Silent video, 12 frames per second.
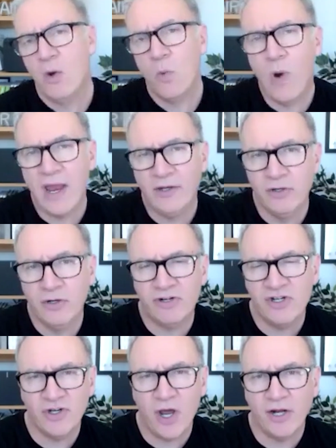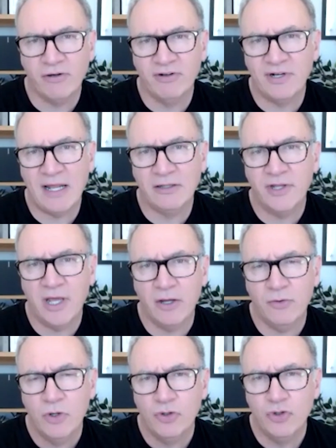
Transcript: when Cristiano Ronaldo